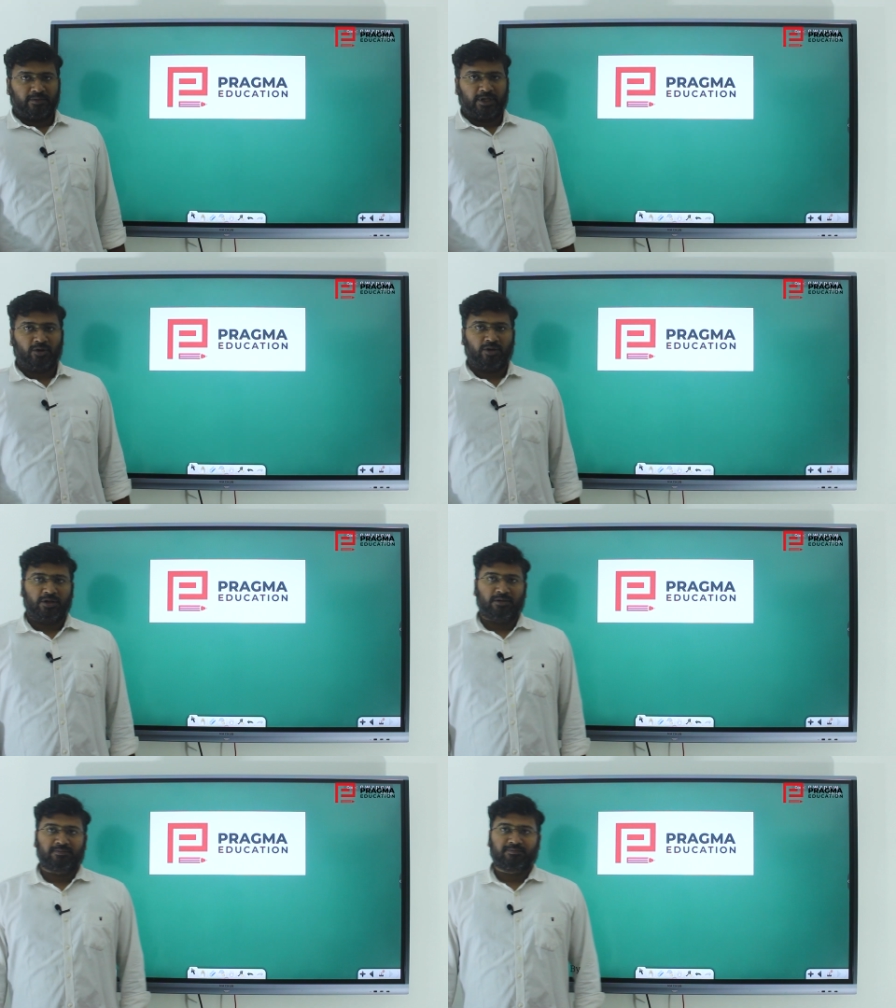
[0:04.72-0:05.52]
Hello
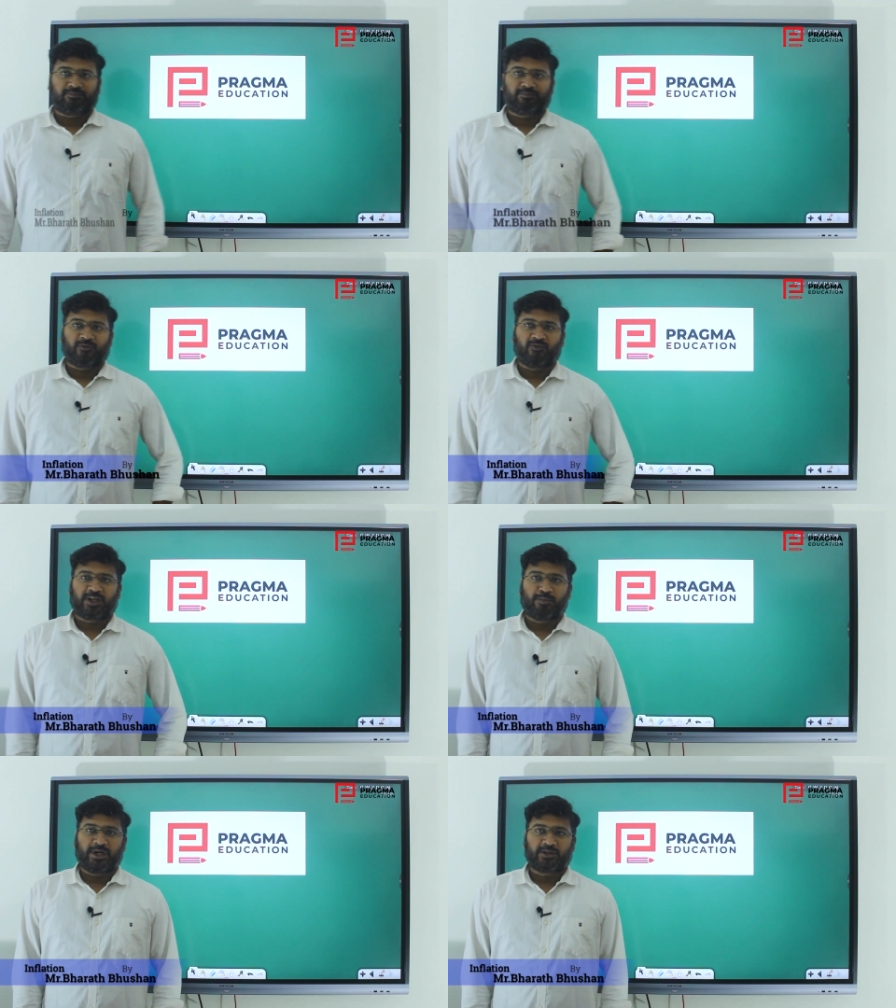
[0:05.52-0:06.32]
all,
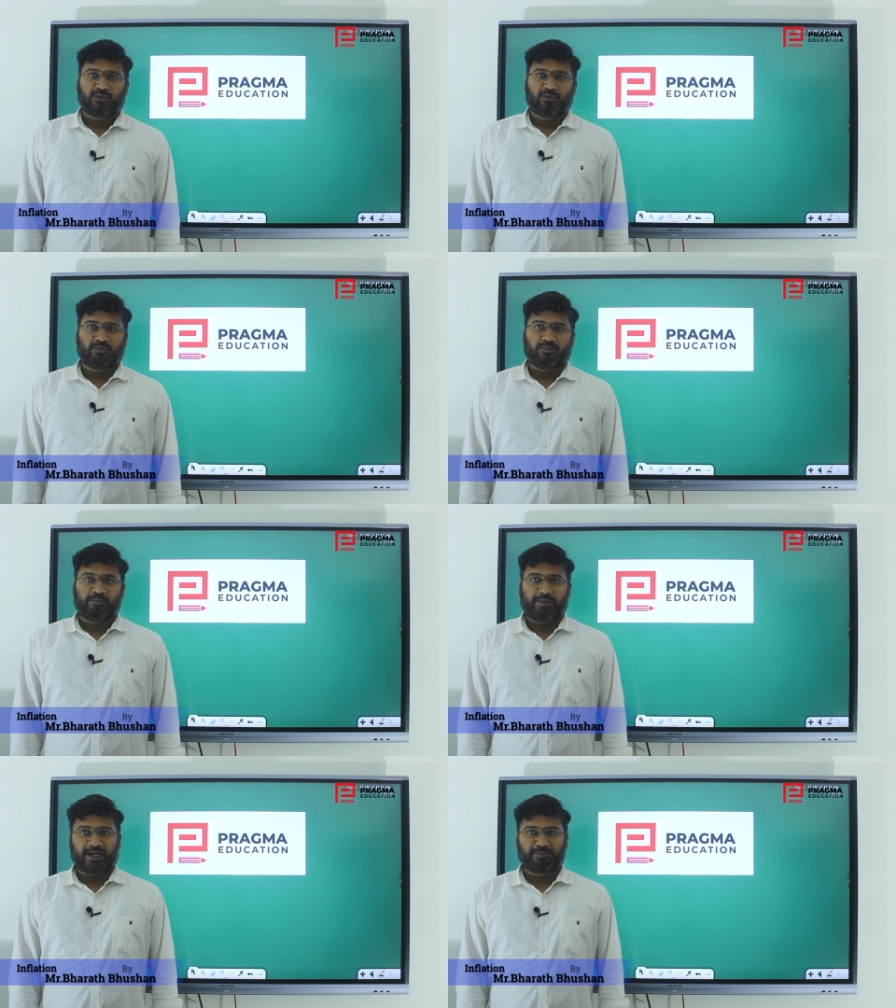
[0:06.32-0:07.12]
welcome back to
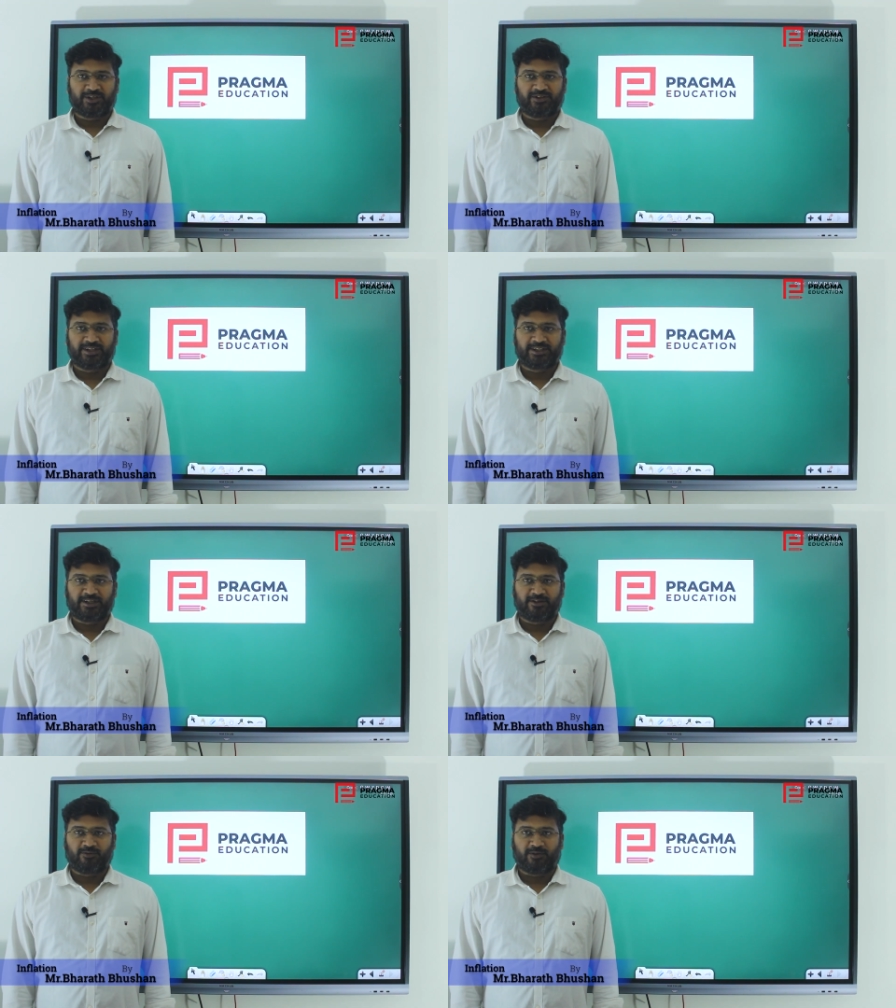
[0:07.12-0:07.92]
Pragma
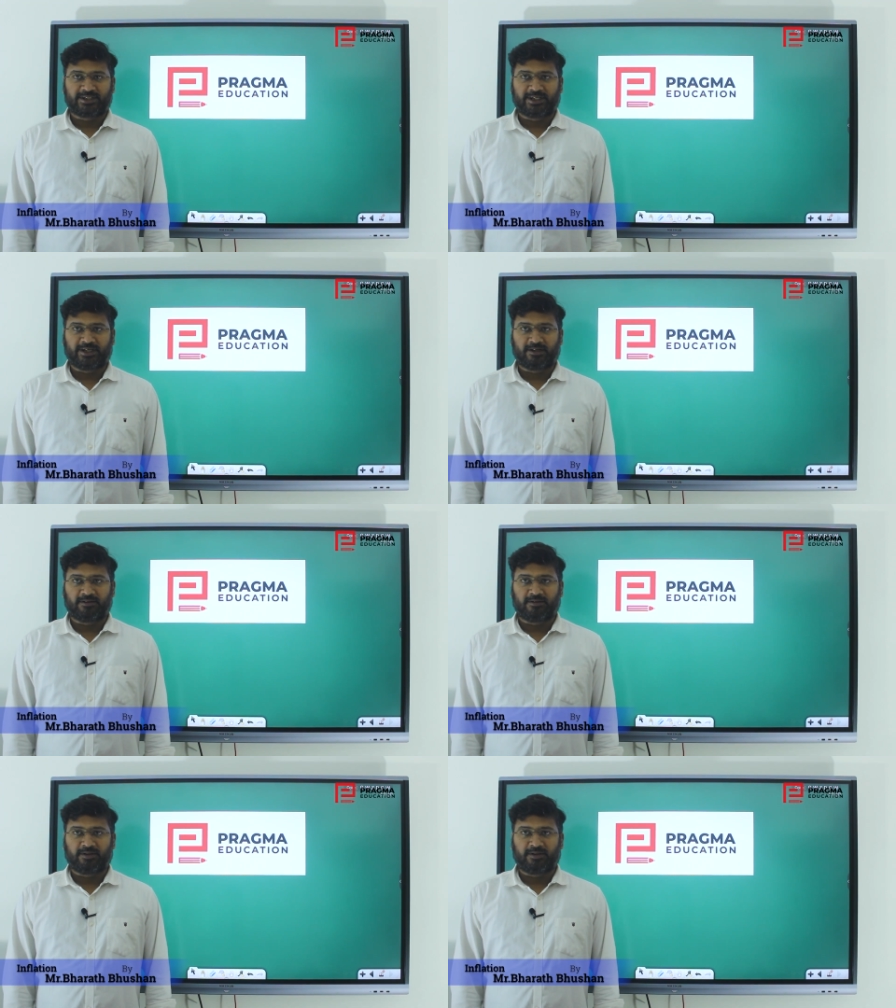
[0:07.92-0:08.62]
Education once again.